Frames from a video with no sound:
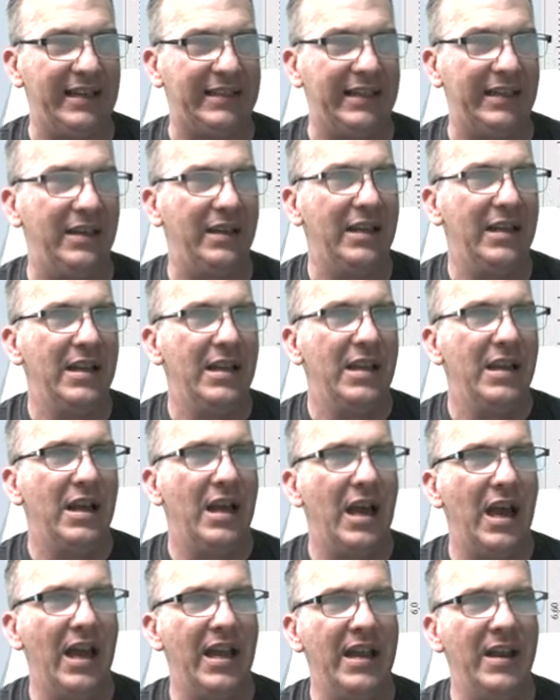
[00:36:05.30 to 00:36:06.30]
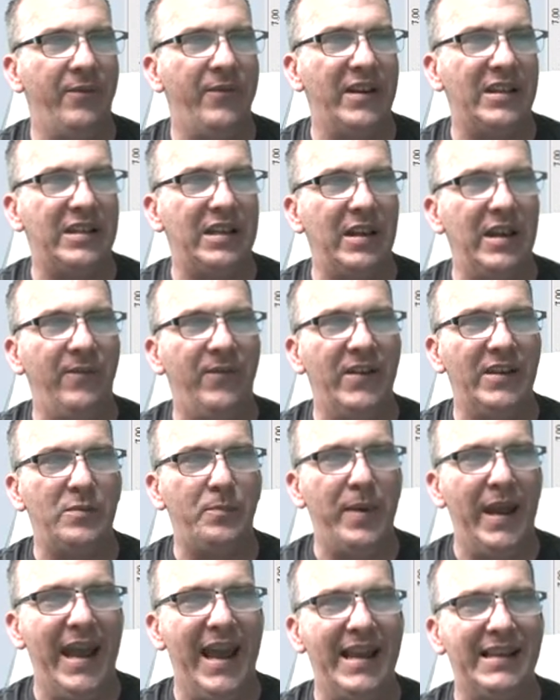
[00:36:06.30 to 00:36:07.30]
it. If it's
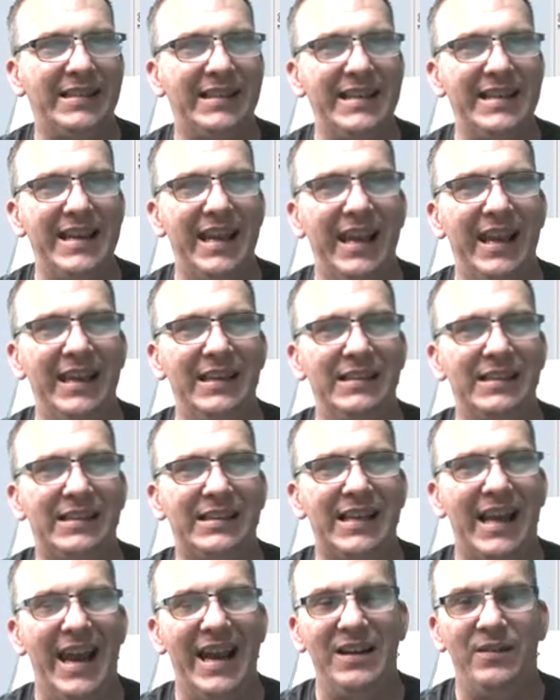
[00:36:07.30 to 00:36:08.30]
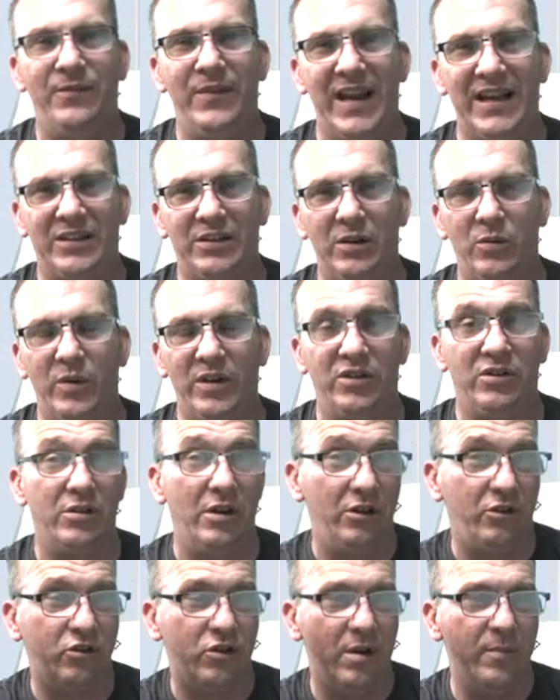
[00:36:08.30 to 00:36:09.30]
past the inside vector, which is our
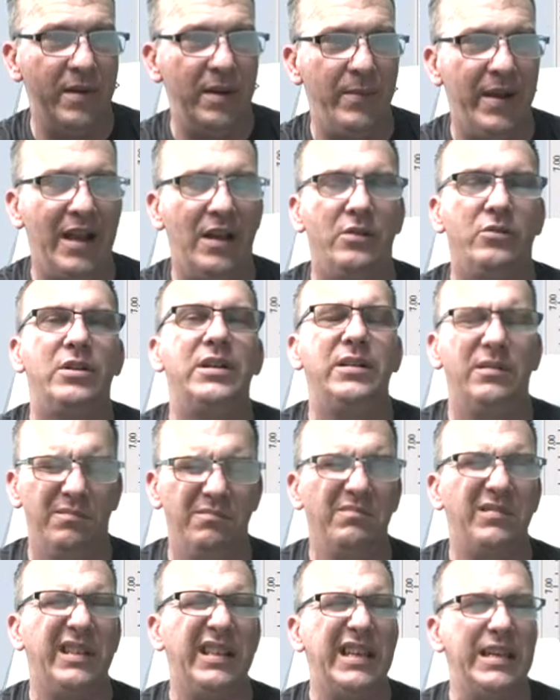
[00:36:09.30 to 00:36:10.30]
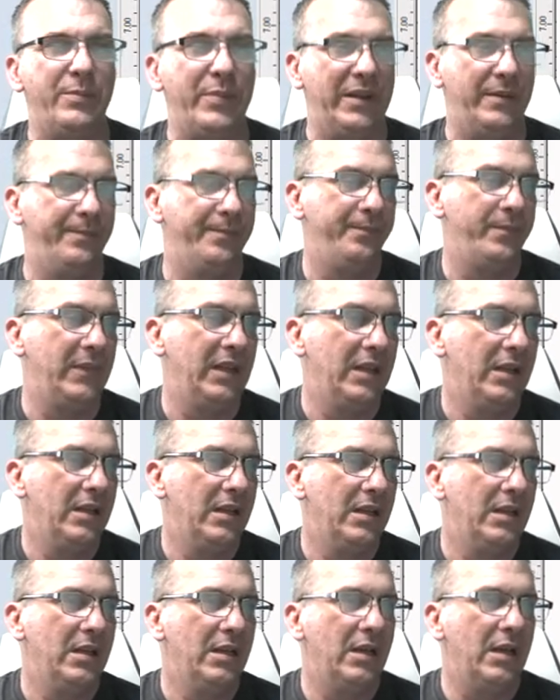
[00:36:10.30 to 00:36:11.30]
trimming boundary, keep it.
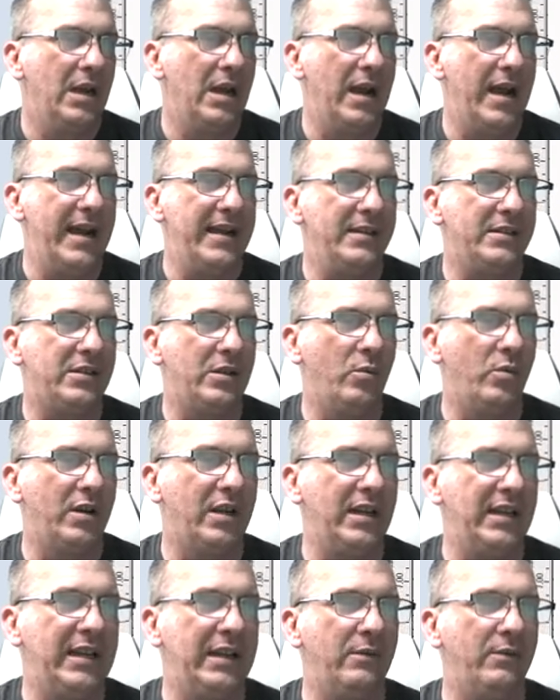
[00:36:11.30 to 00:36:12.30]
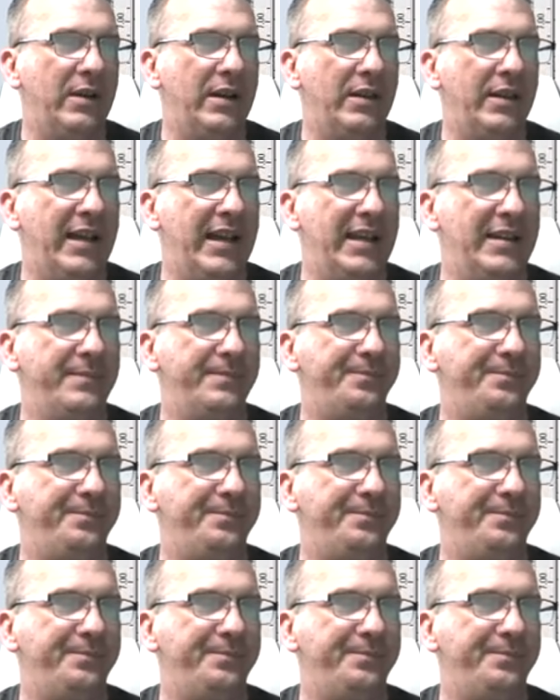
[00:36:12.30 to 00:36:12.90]
All right, so we're going to get rid of that.